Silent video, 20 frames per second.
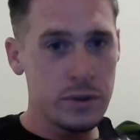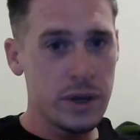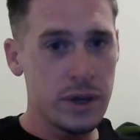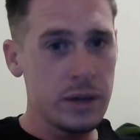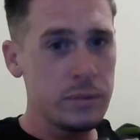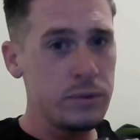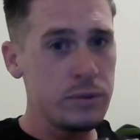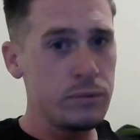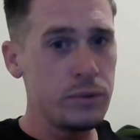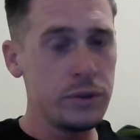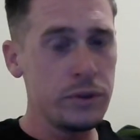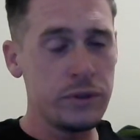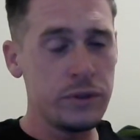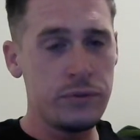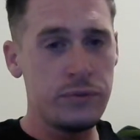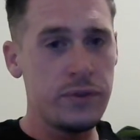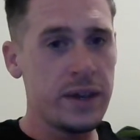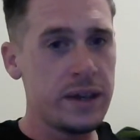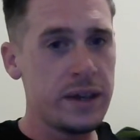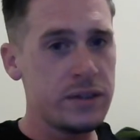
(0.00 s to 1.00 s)
you got to be really
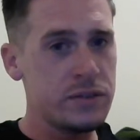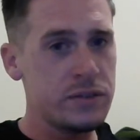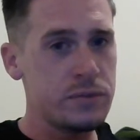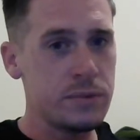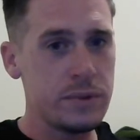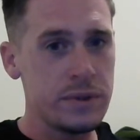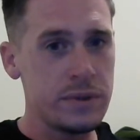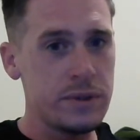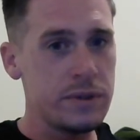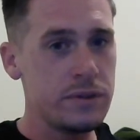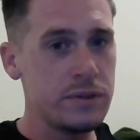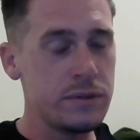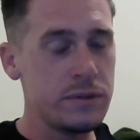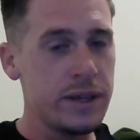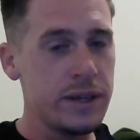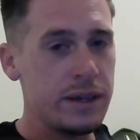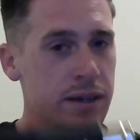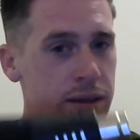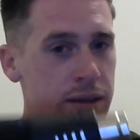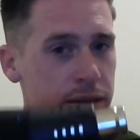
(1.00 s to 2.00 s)
fast with it. You
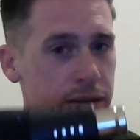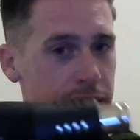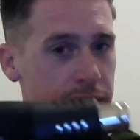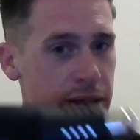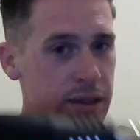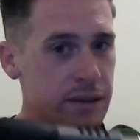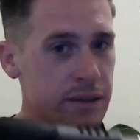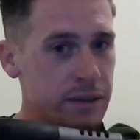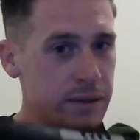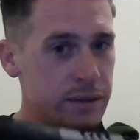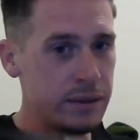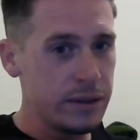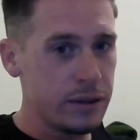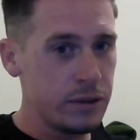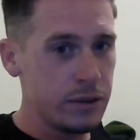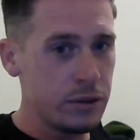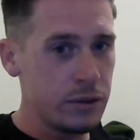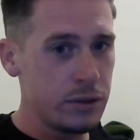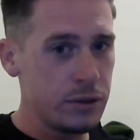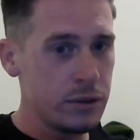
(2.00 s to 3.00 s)
can't let it
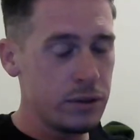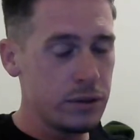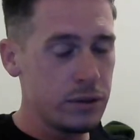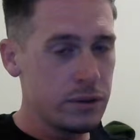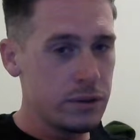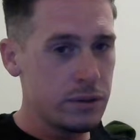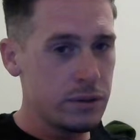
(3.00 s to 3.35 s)
linger